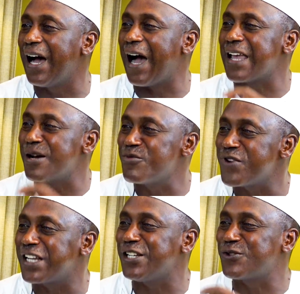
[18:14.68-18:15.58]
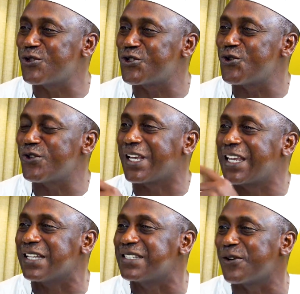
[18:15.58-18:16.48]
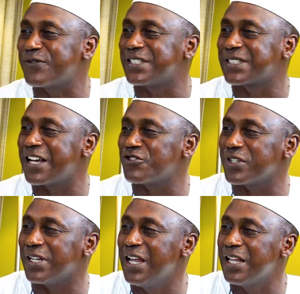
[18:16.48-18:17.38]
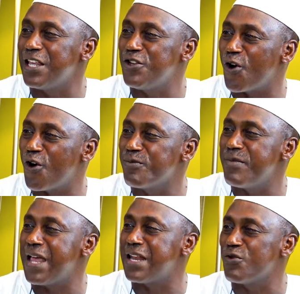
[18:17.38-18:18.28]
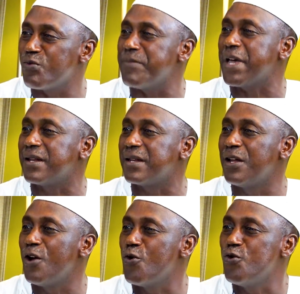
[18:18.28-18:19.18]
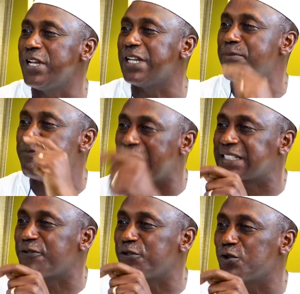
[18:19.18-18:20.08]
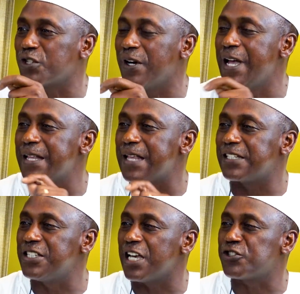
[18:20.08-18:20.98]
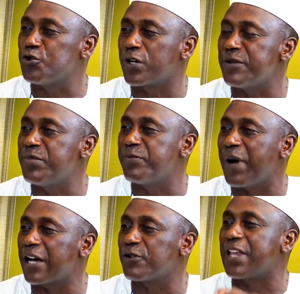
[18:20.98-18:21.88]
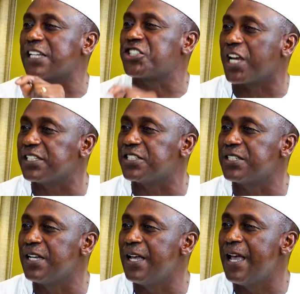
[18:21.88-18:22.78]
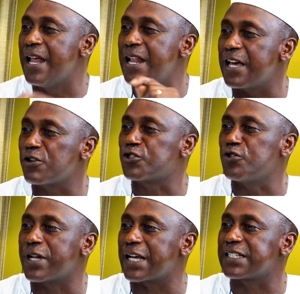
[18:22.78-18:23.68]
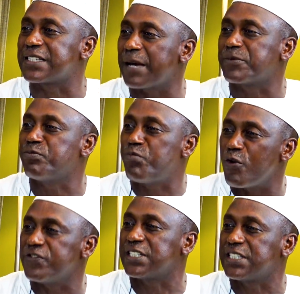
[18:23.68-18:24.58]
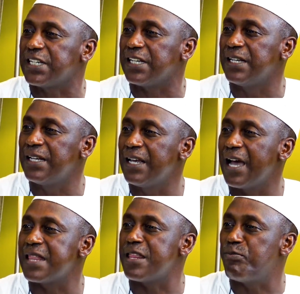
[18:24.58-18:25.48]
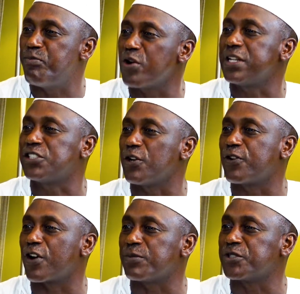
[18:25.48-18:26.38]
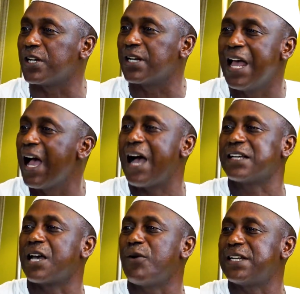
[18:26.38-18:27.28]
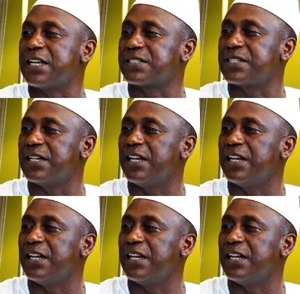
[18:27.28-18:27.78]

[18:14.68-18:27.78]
I am ready to show the kids of this country, the young men and women who need a better future, that yes, you can be part of that change. Let us not accept poverty and the bondage of corruption as our destiny.